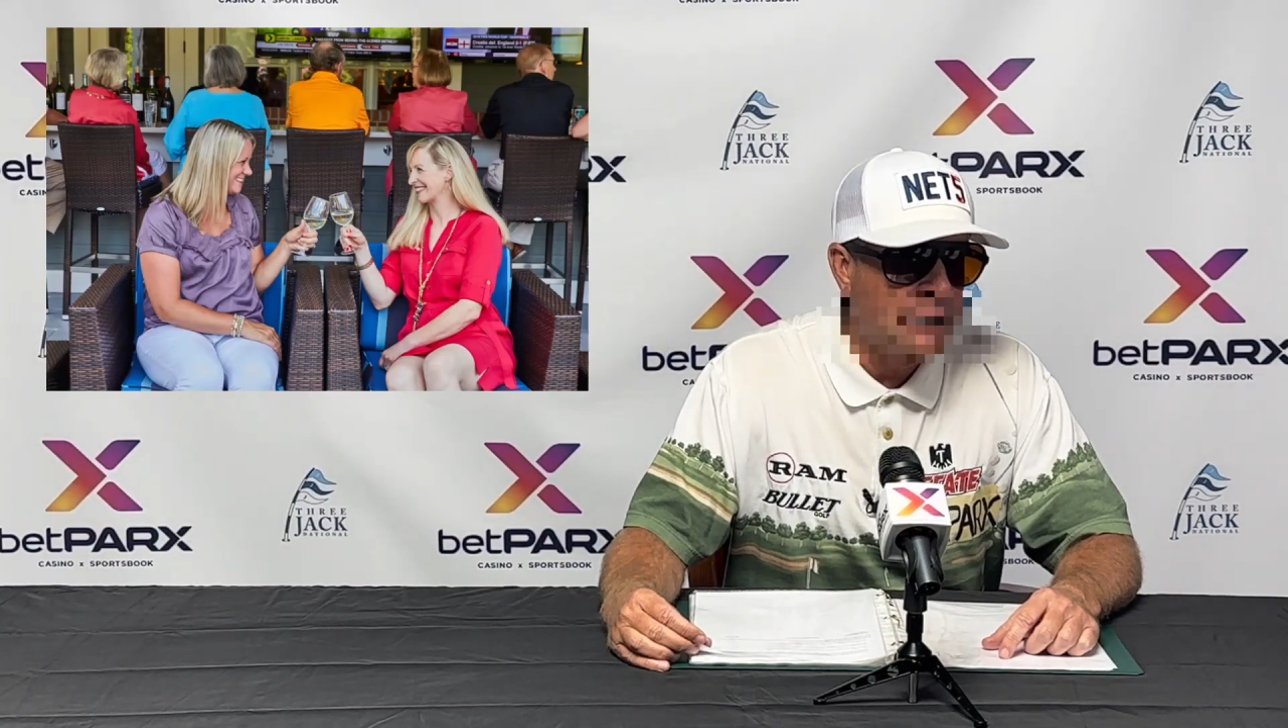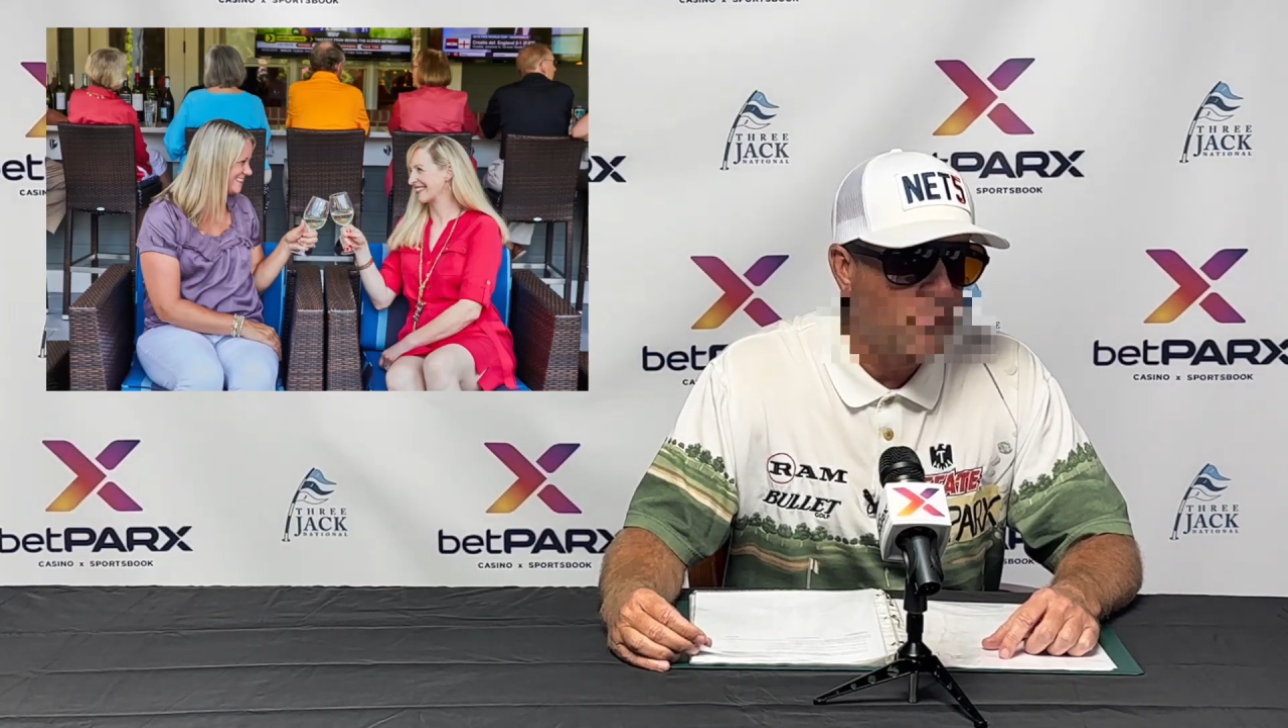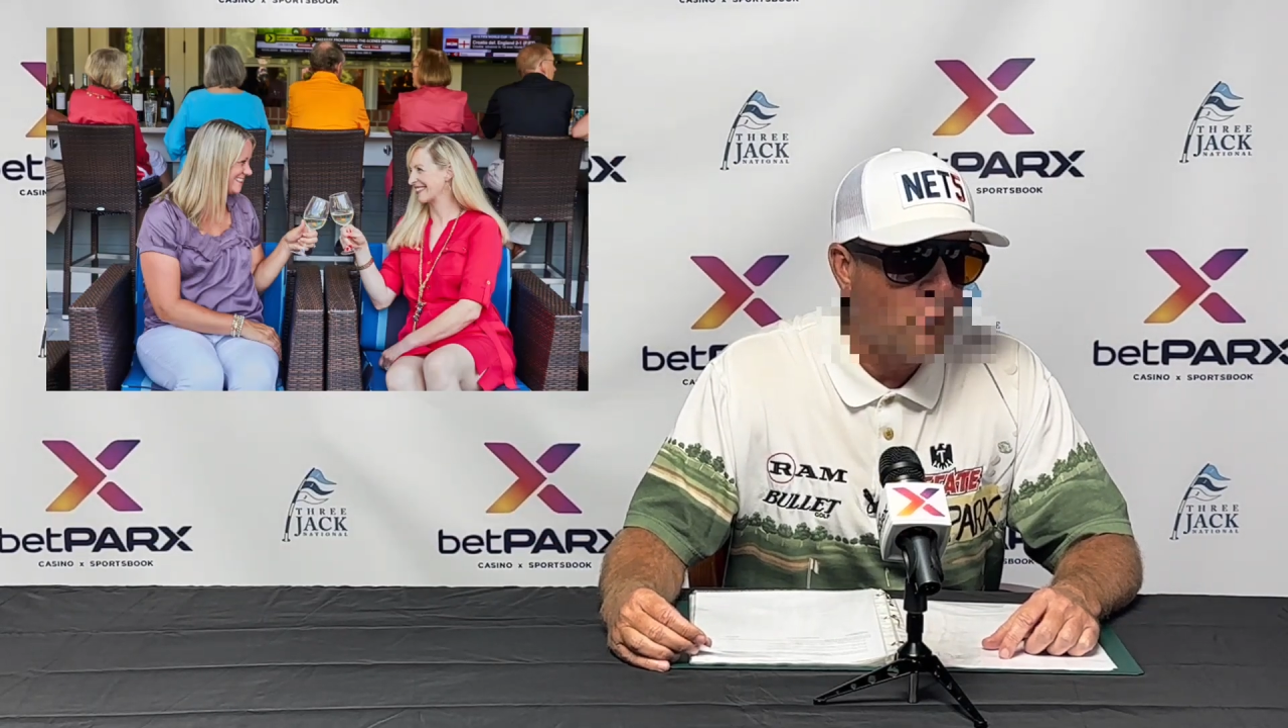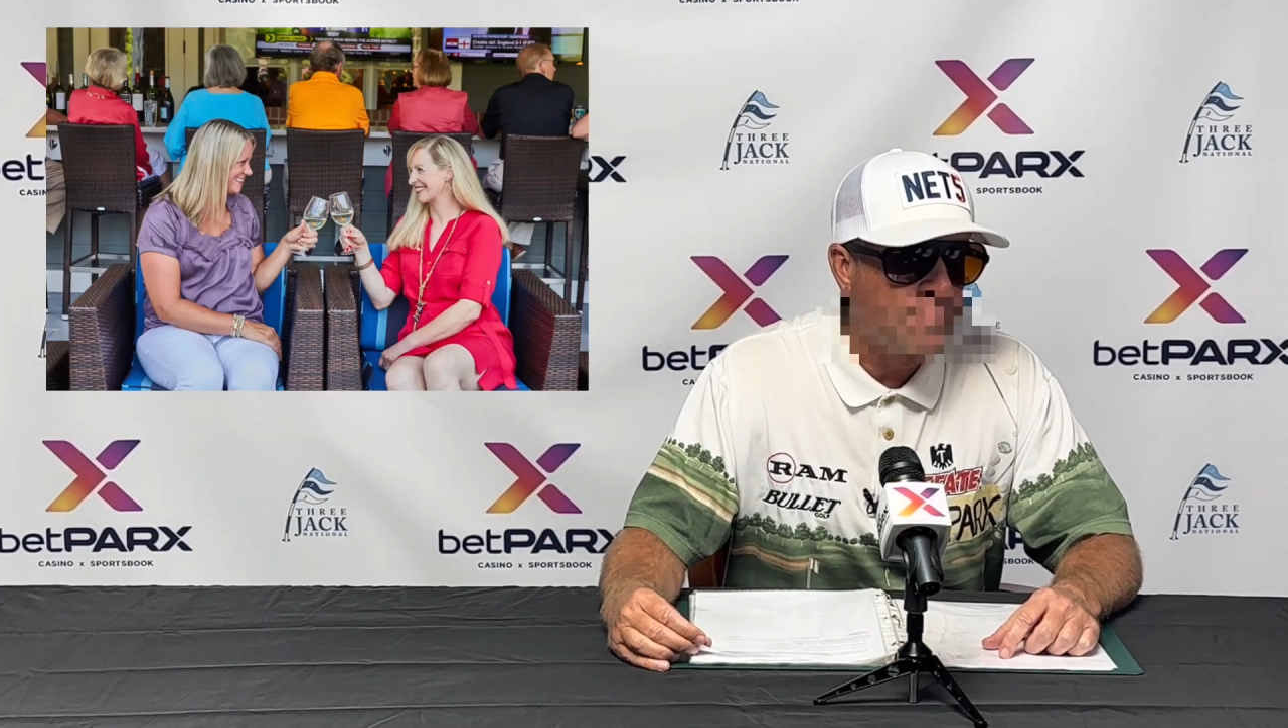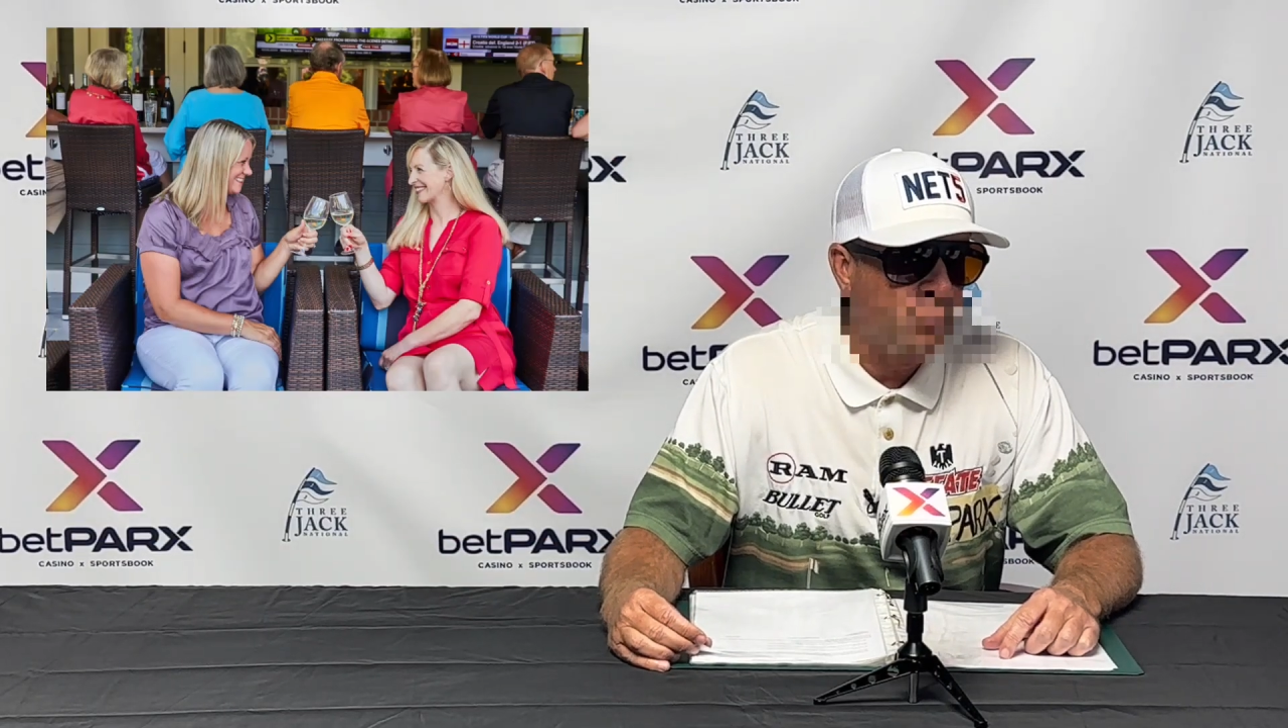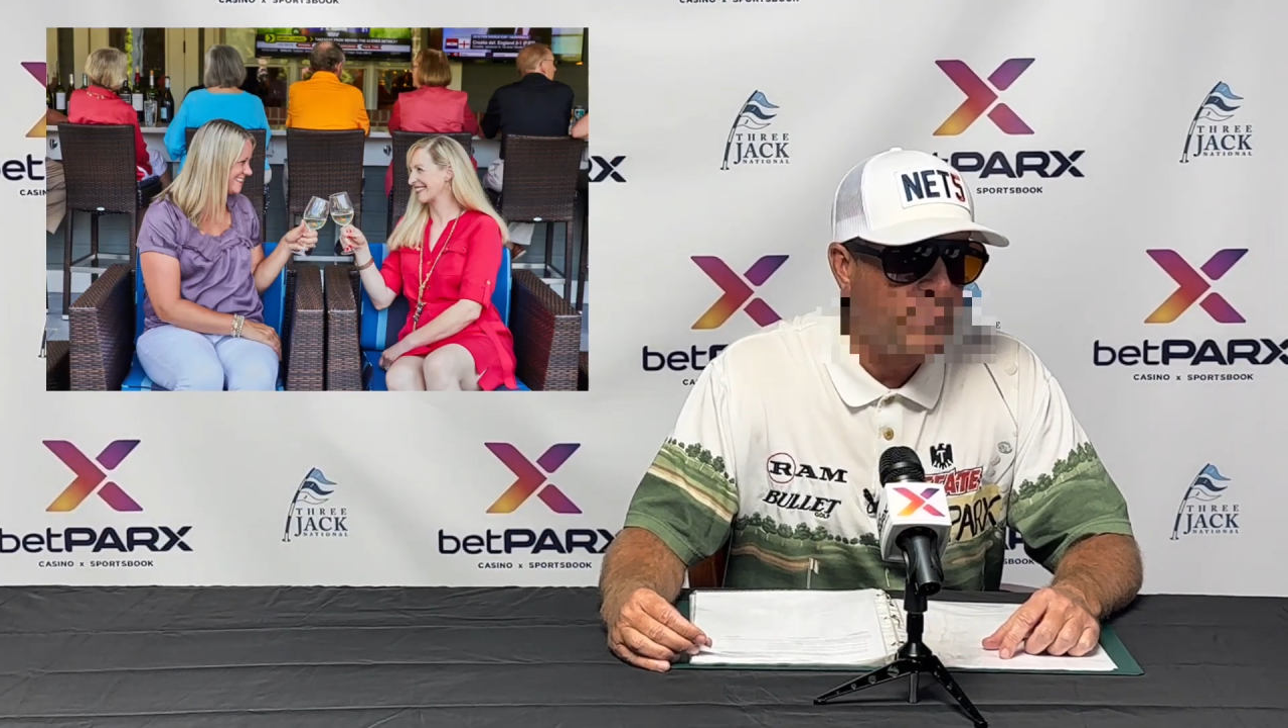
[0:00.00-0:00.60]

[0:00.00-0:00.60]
get one